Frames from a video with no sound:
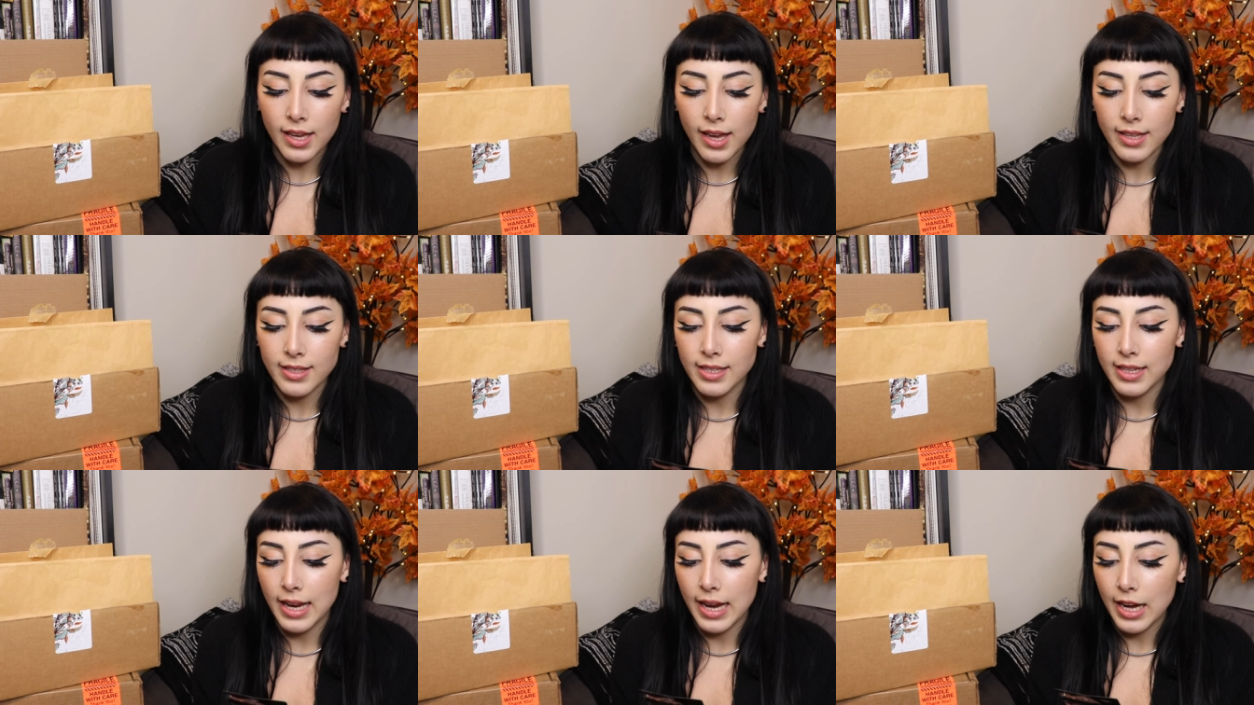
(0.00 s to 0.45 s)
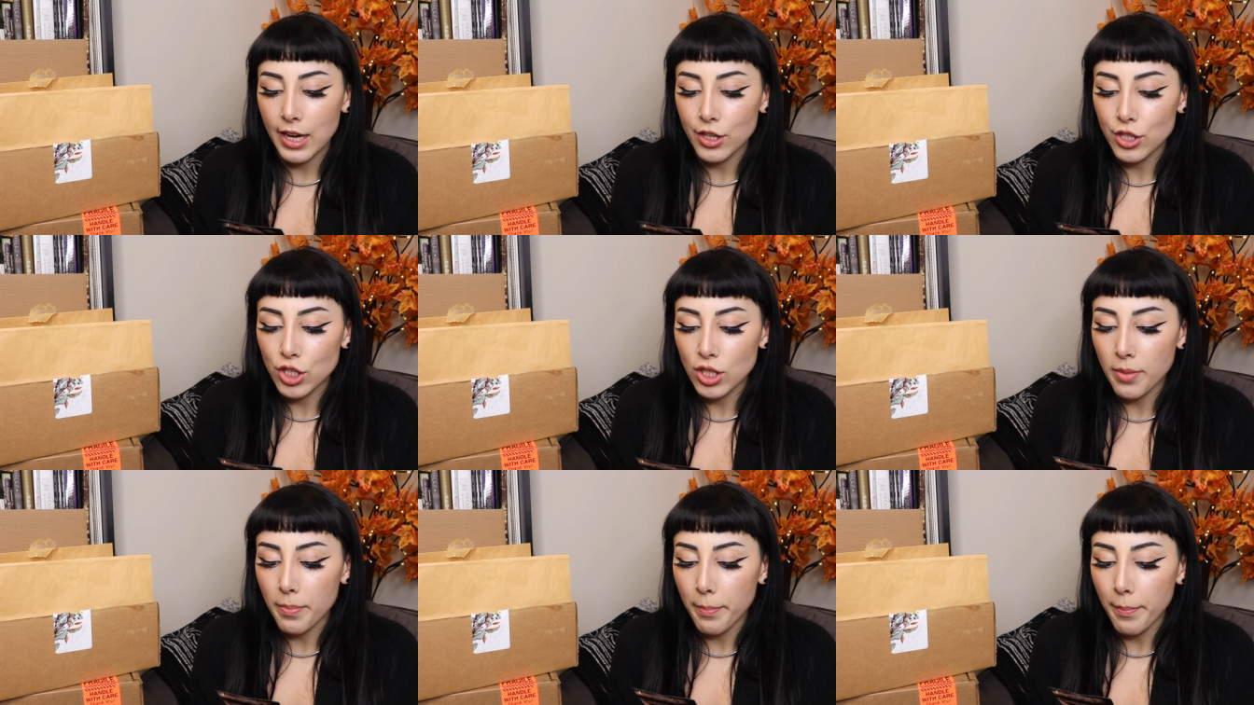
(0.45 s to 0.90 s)
It's an
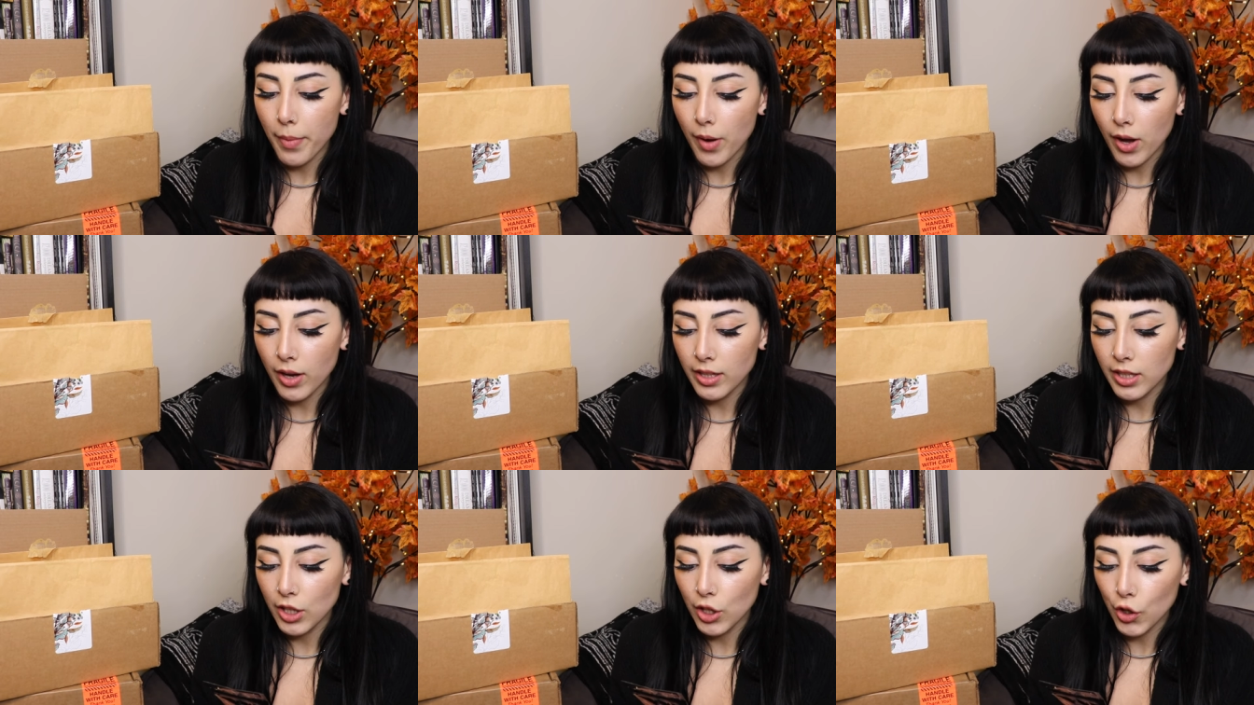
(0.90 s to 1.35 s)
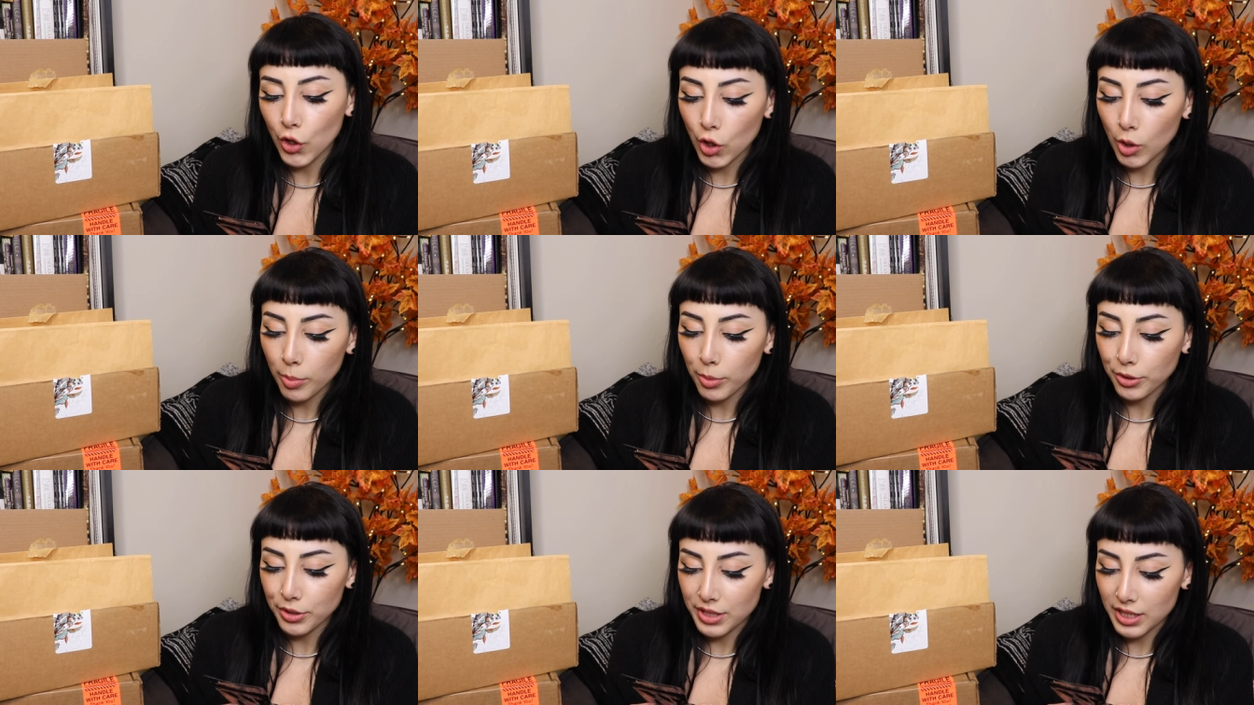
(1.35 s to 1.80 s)
ancient botany
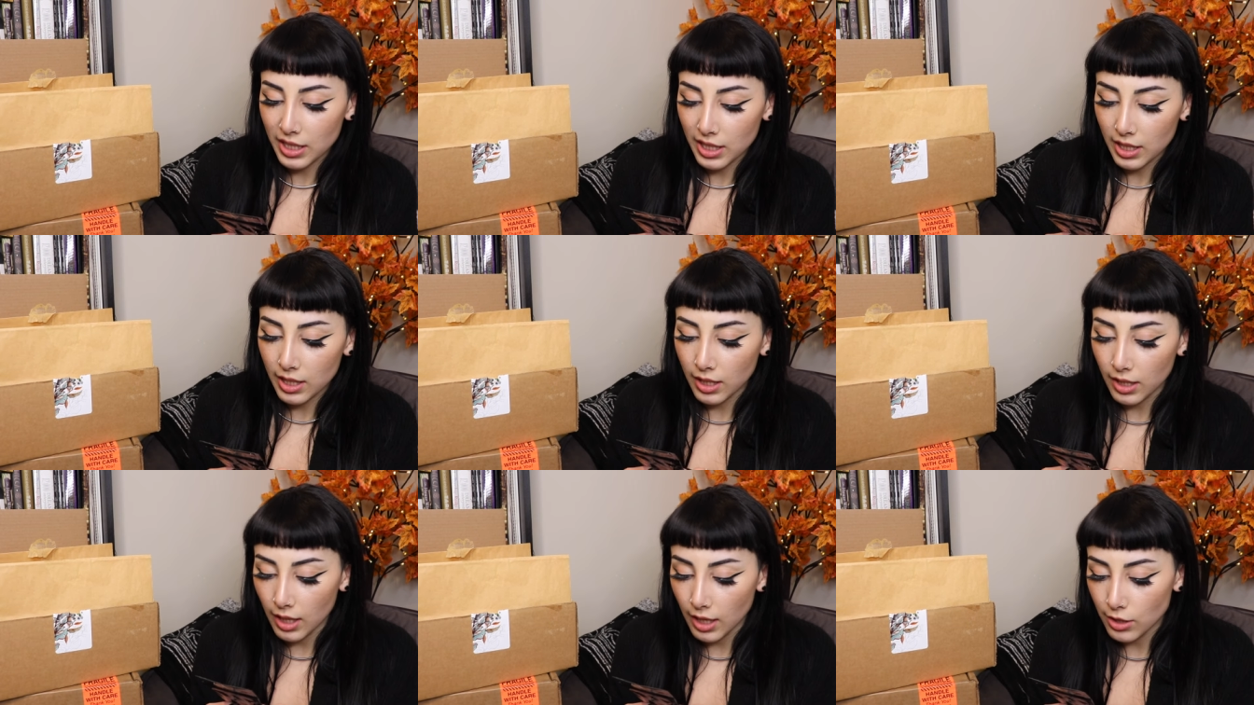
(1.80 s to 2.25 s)
herbal tea,